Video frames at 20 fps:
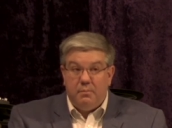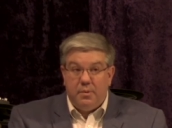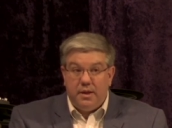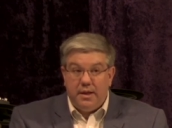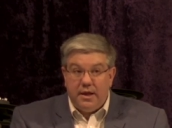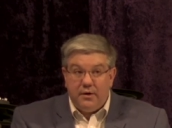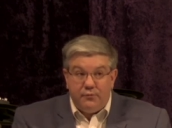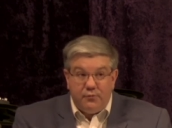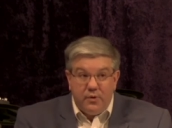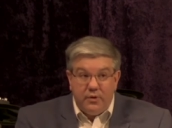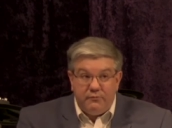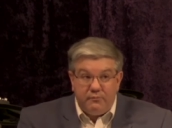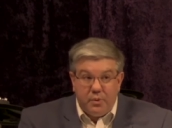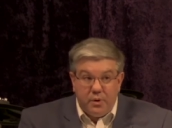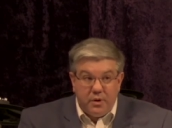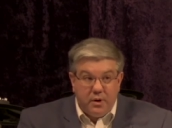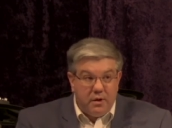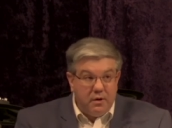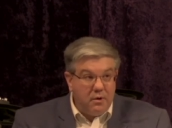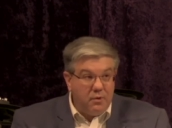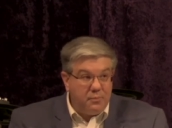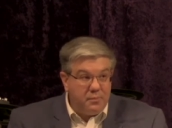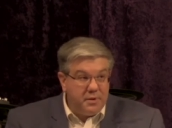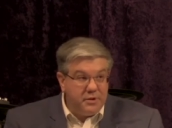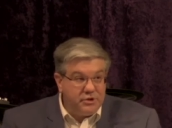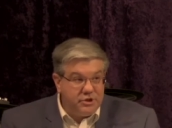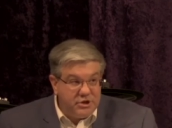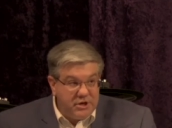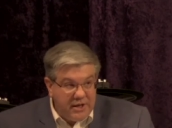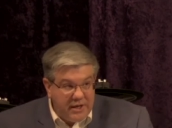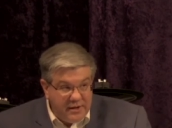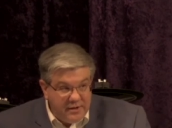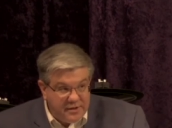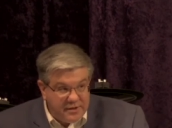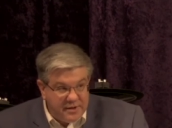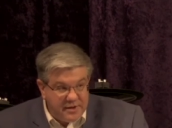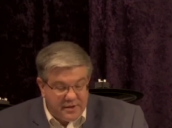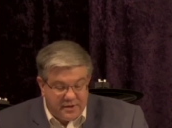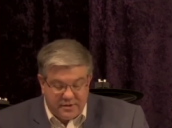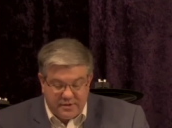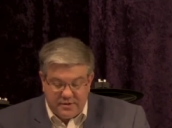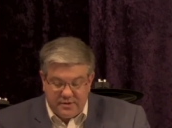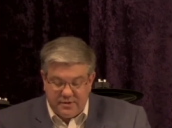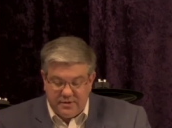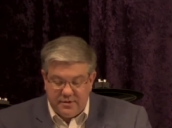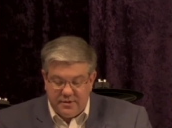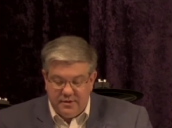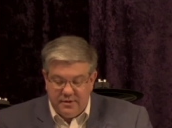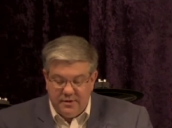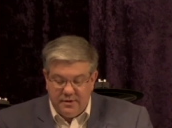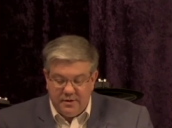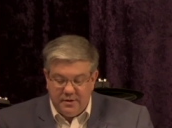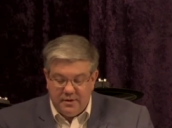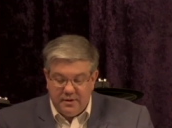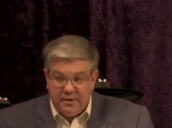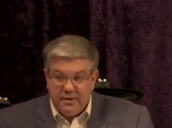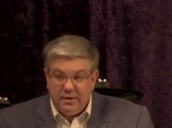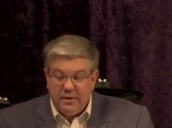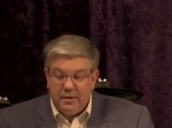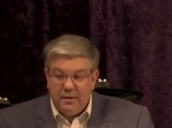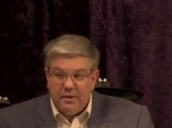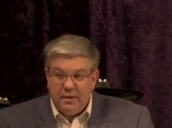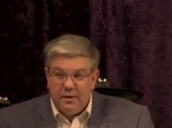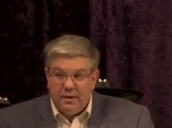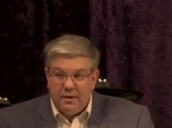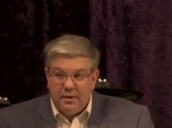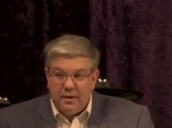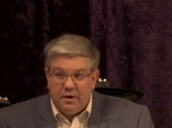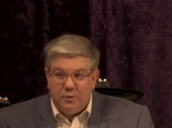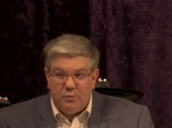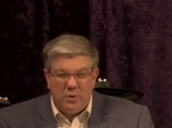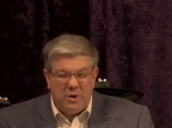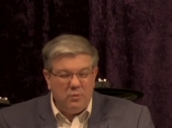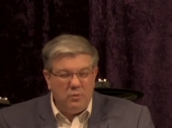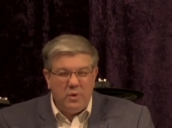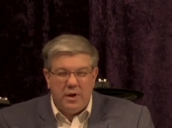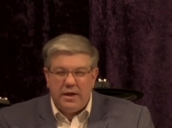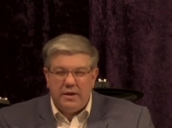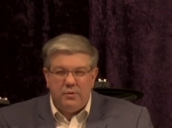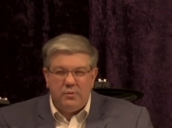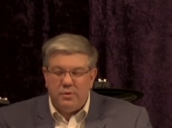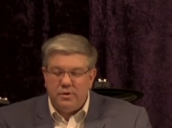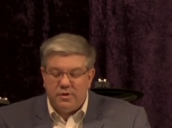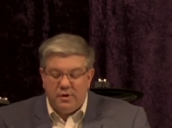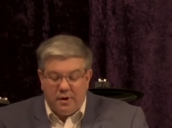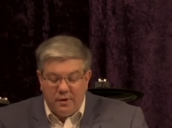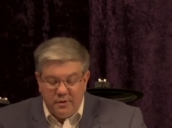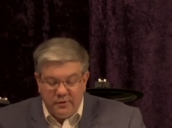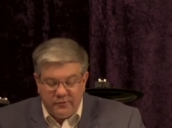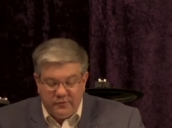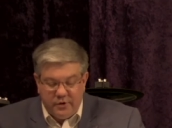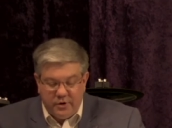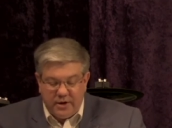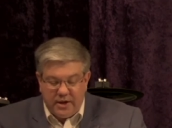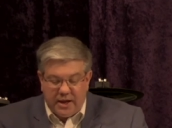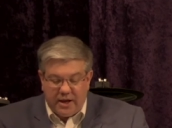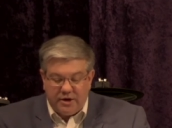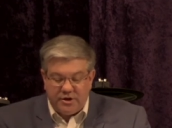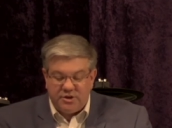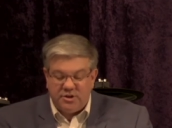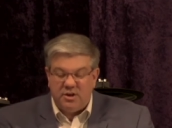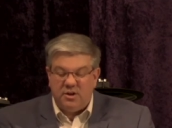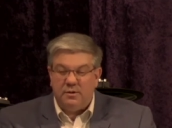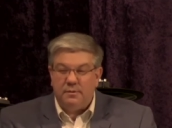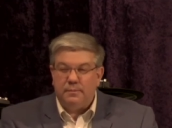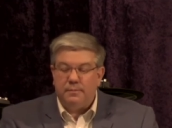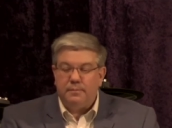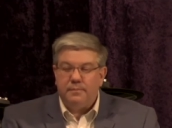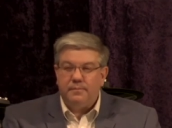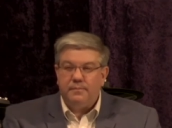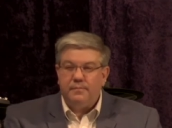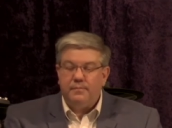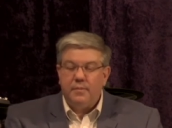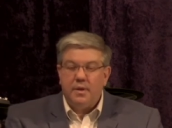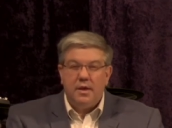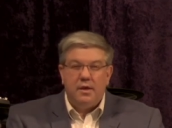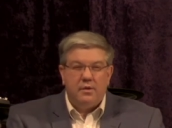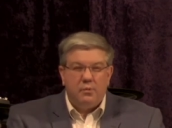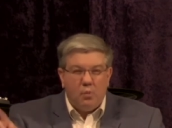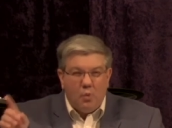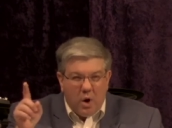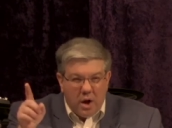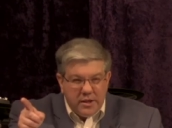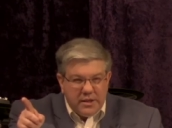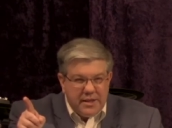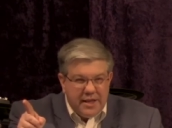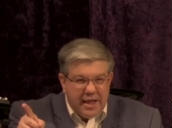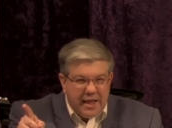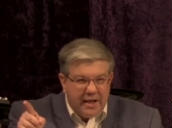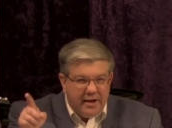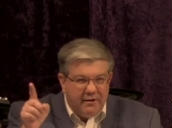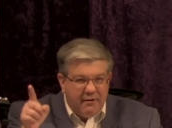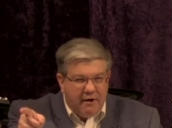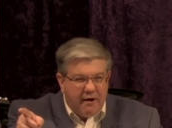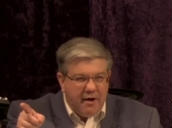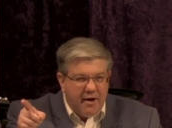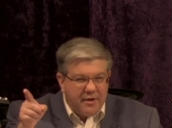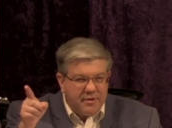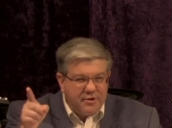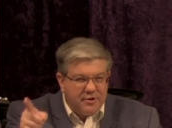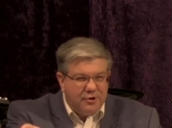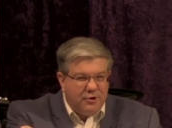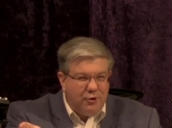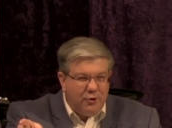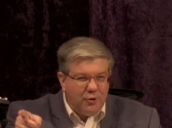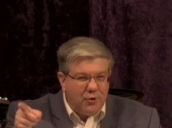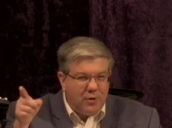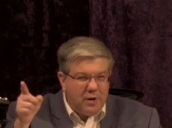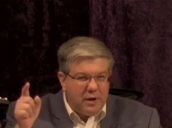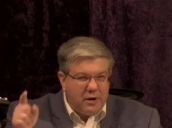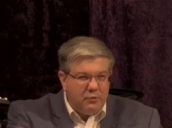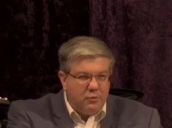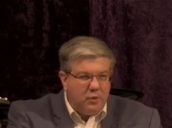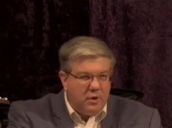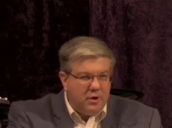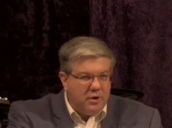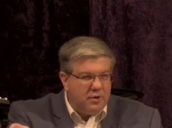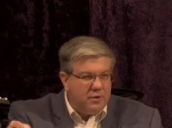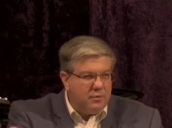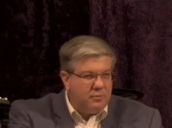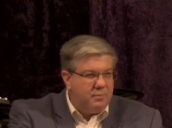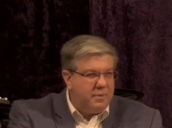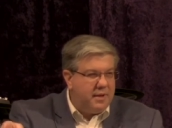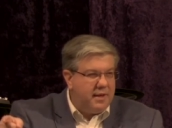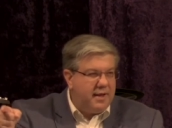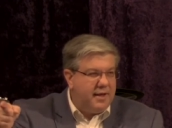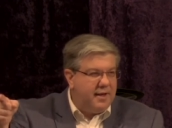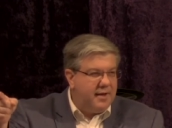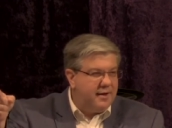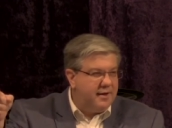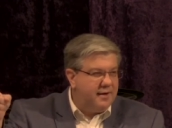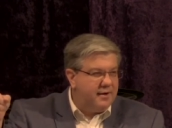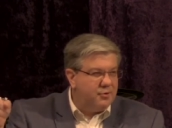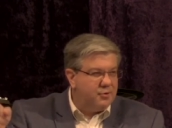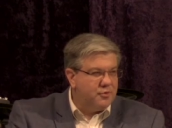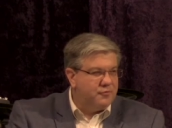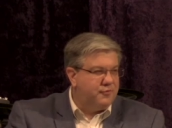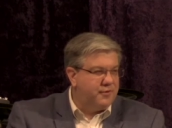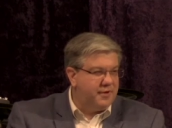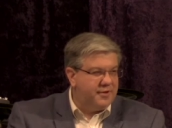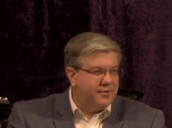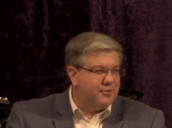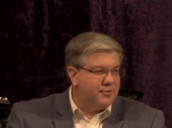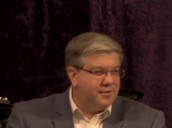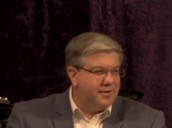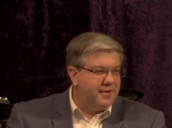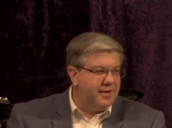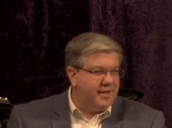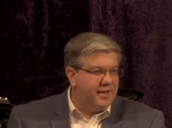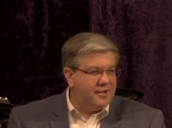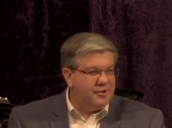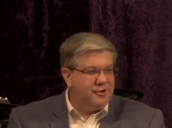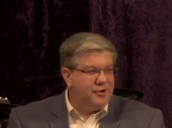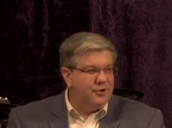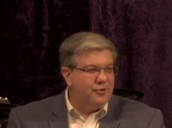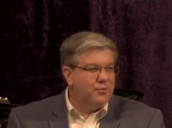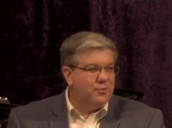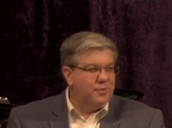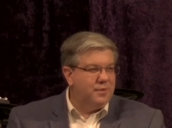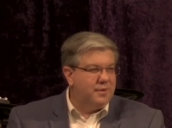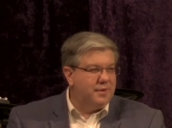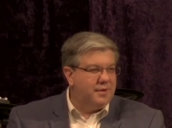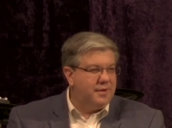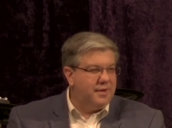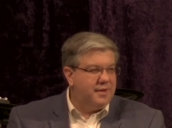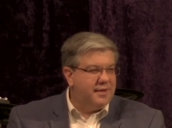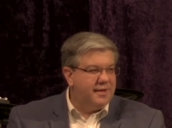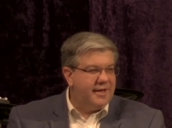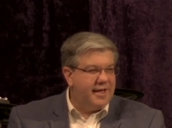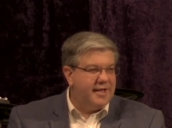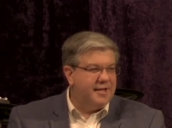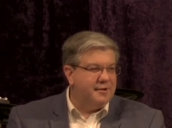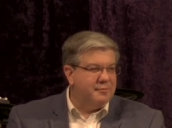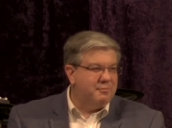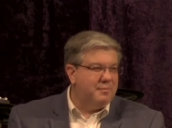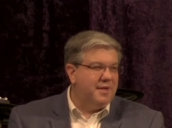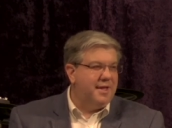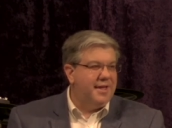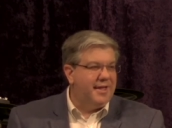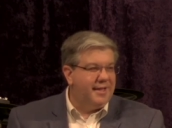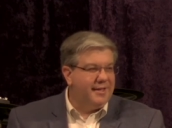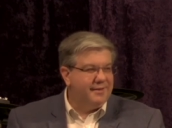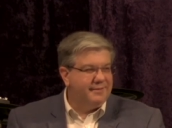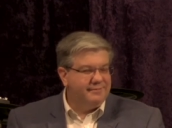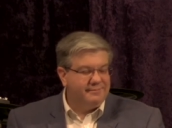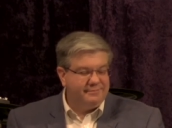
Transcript: But if we put our hope in Jesus and we wait with all of creation, one day God's glory will be revealed in you and in me.